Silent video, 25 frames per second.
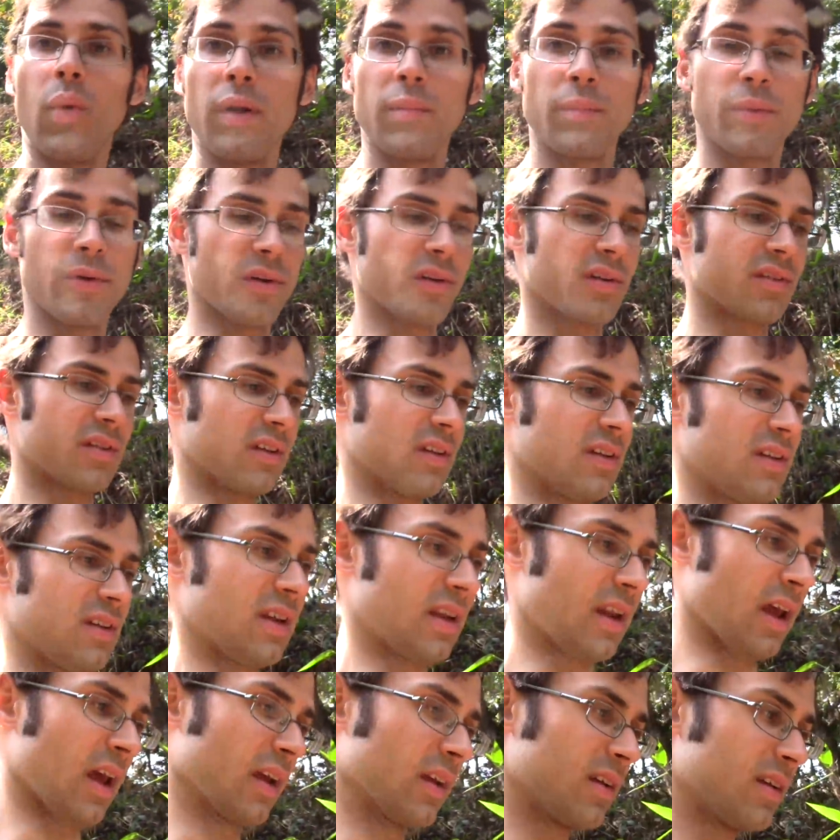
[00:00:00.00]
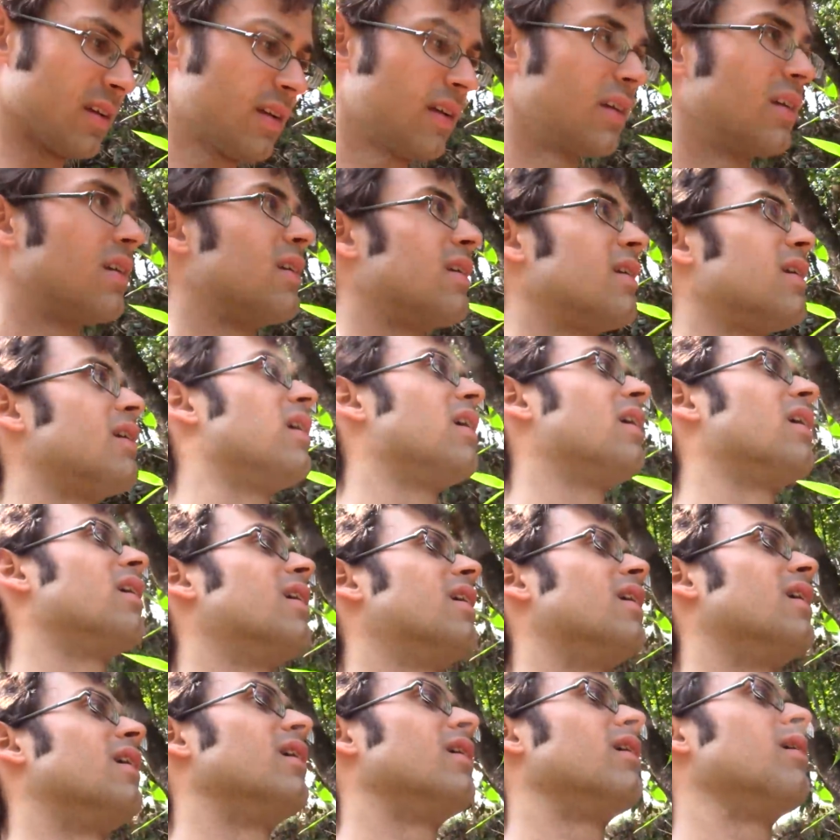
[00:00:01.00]
one person today.
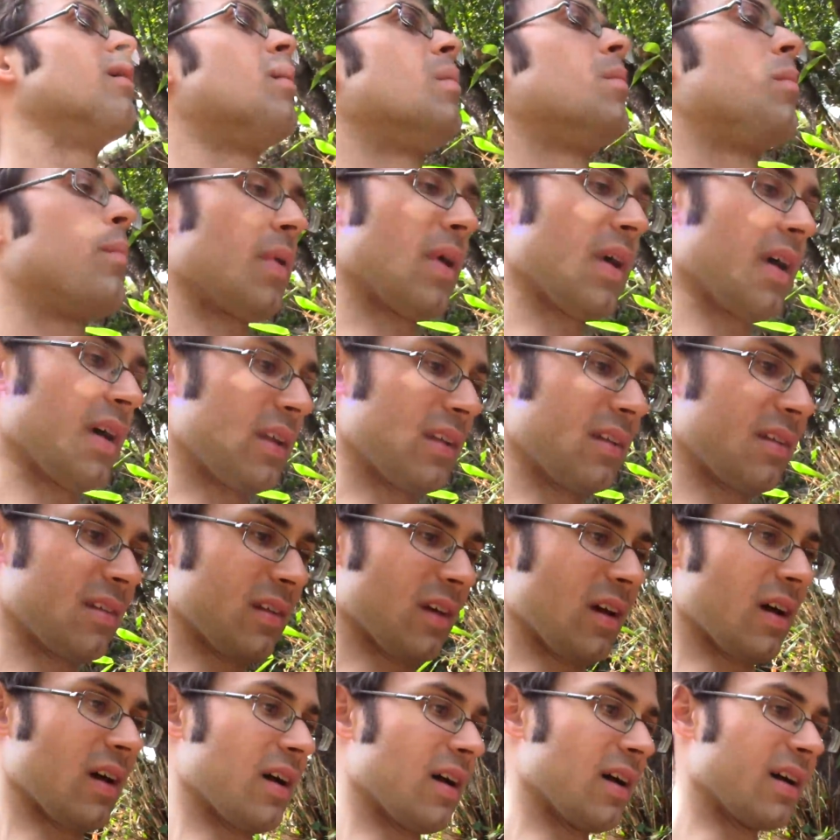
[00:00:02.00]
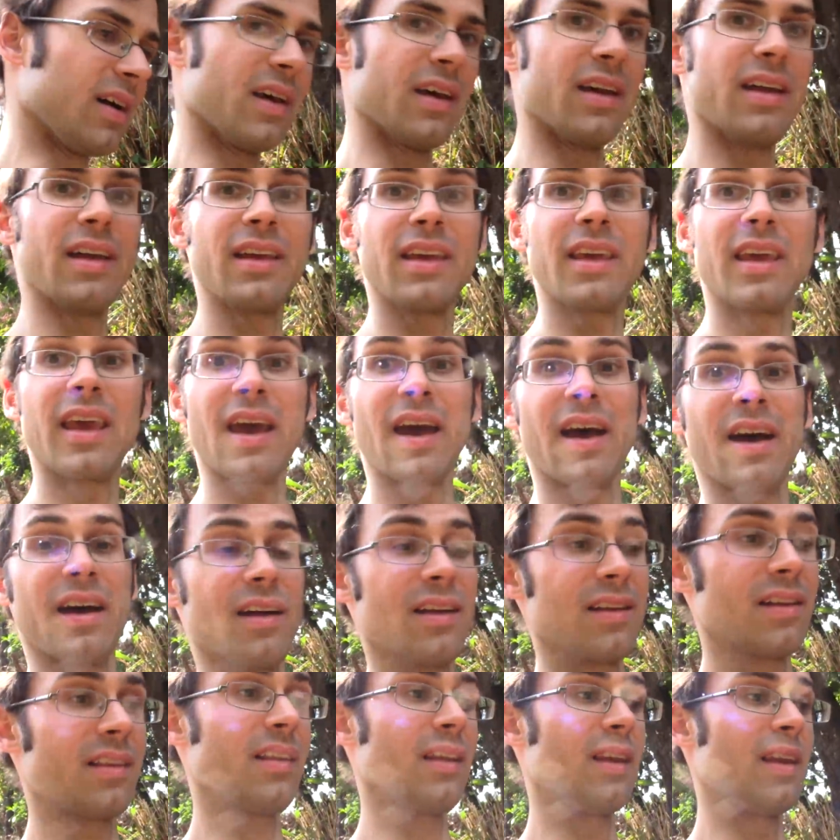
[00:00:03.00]
But, yeah,
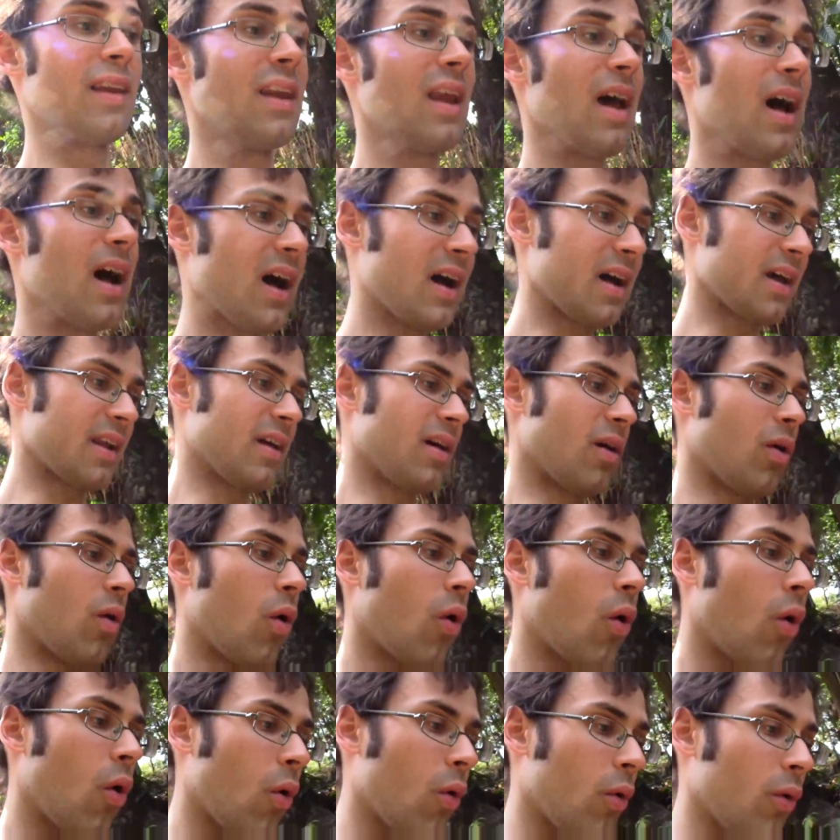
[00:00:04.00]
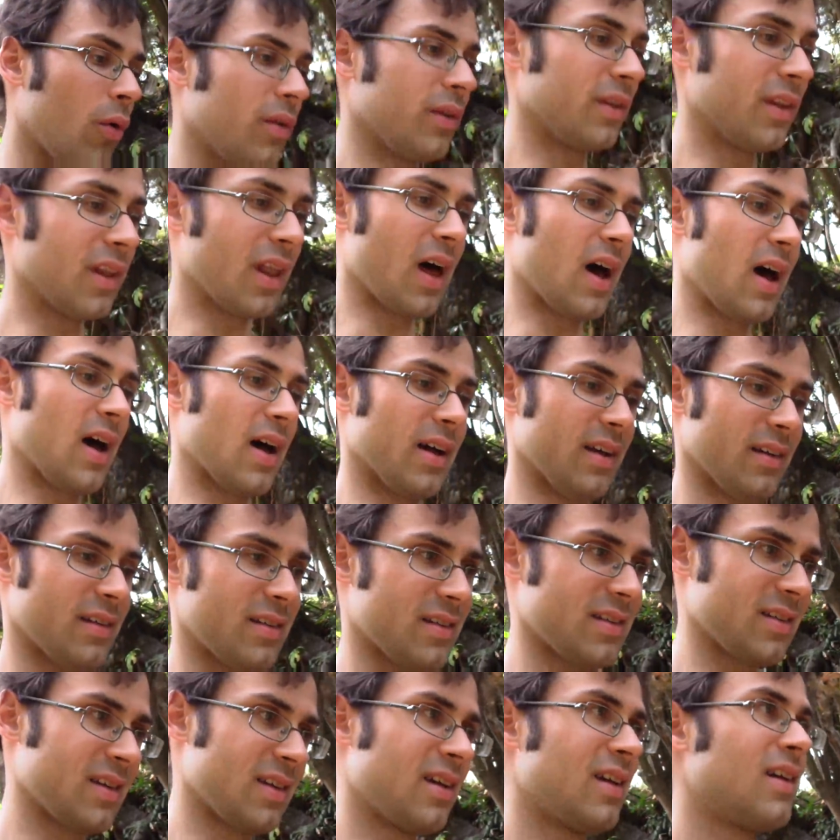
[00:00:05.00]
not a whole lot
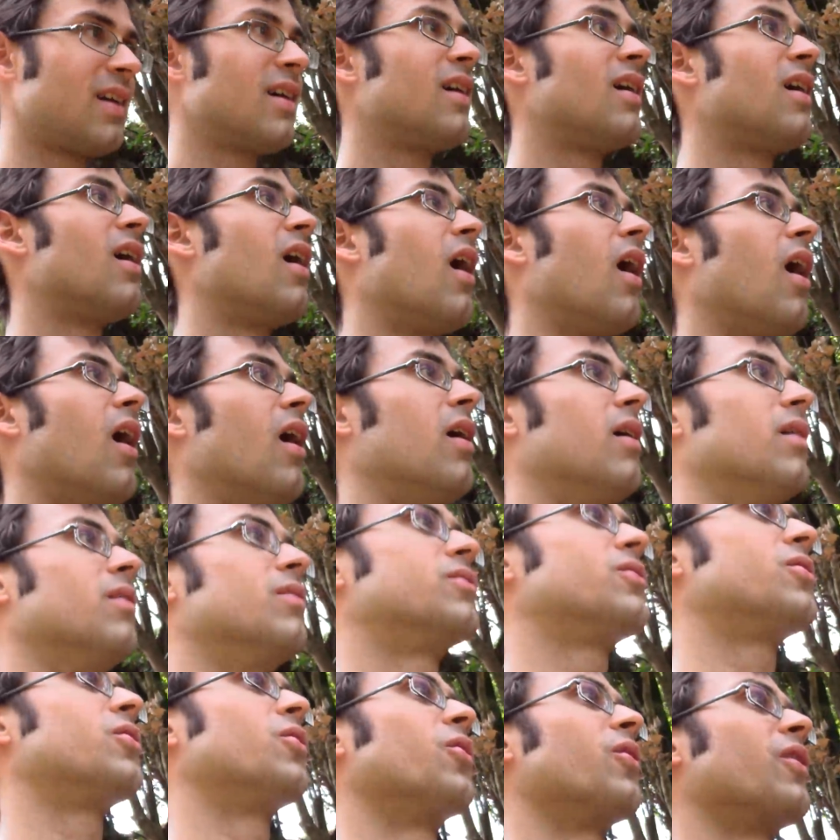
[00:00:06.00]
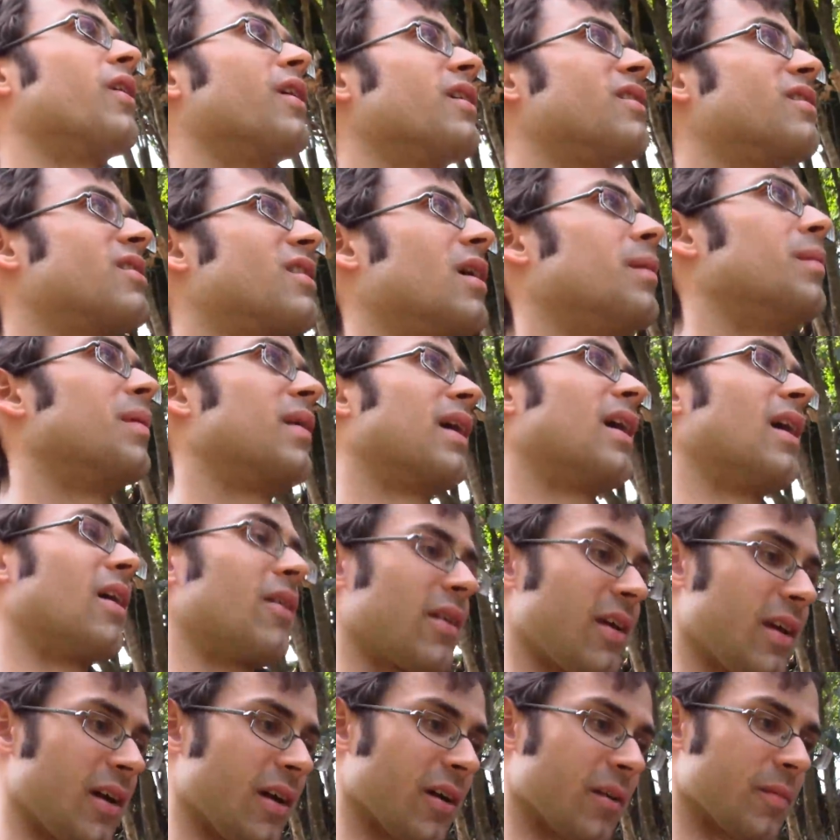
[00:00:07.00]
of tourists coming out
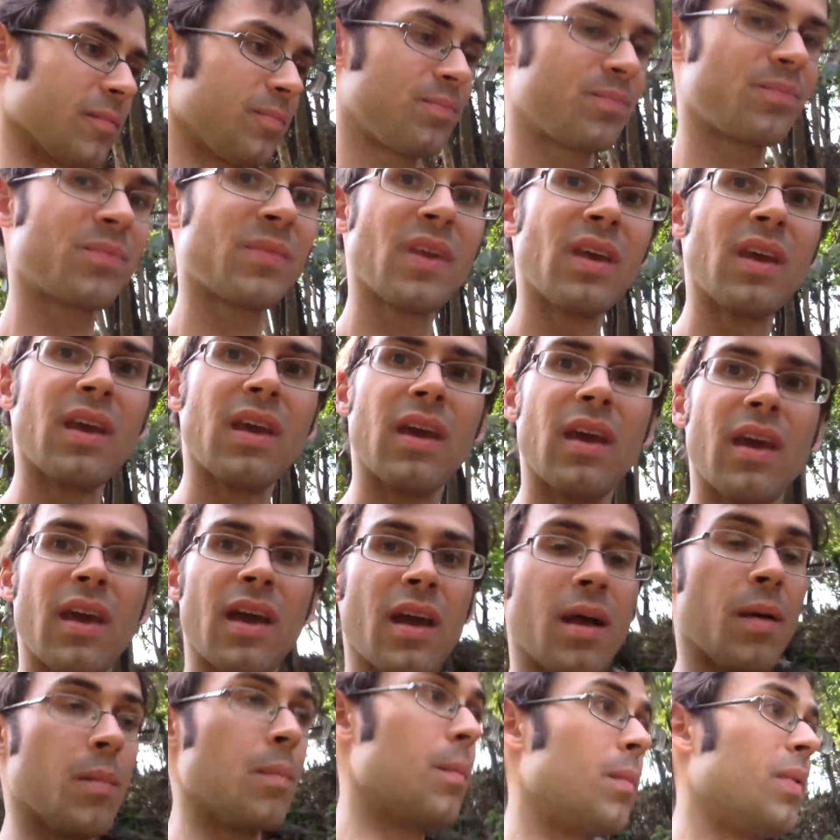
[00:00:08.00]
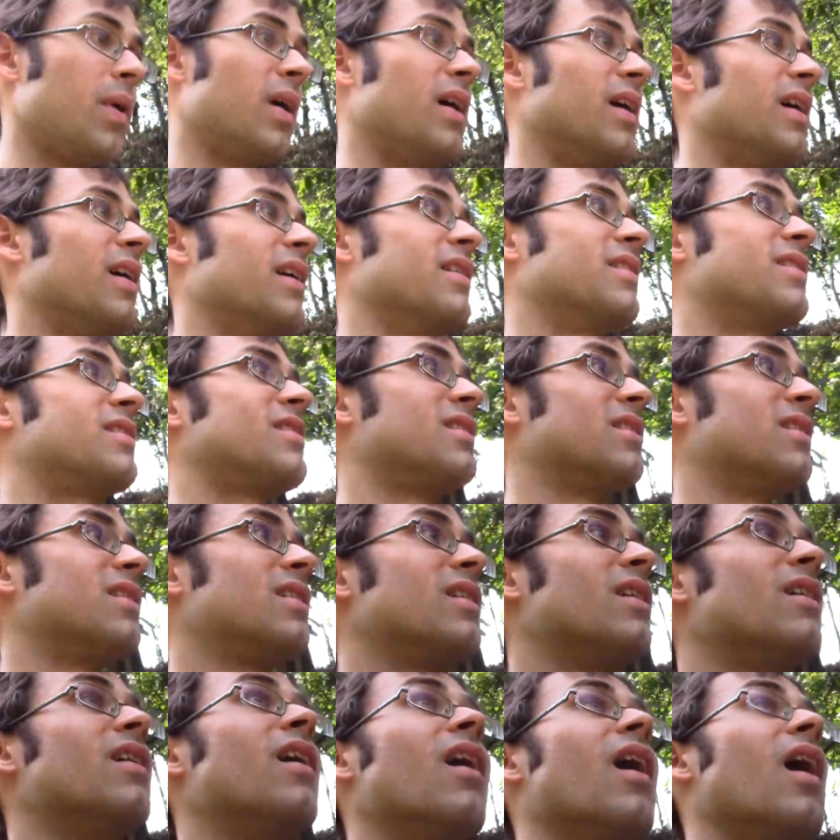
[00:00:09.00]
here. But
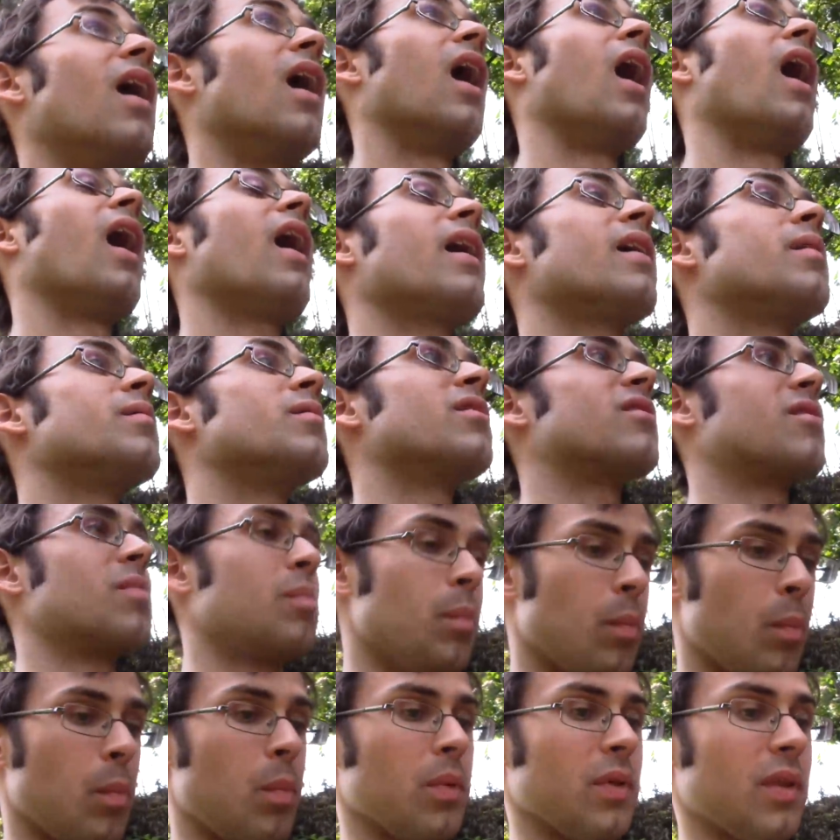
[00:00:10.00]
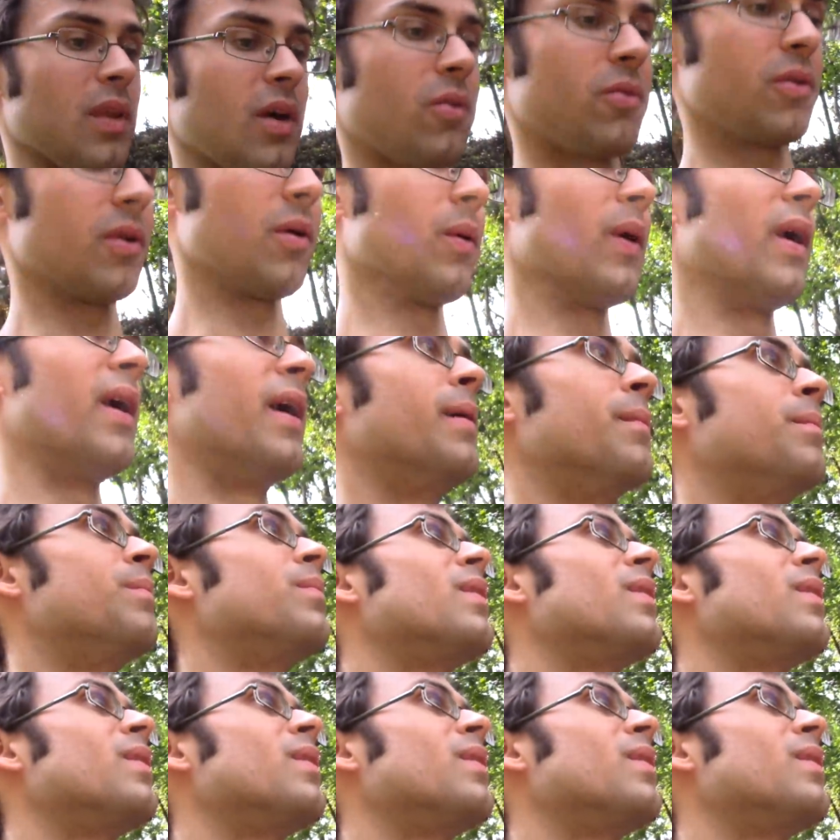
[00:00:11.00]
I'm just blown away.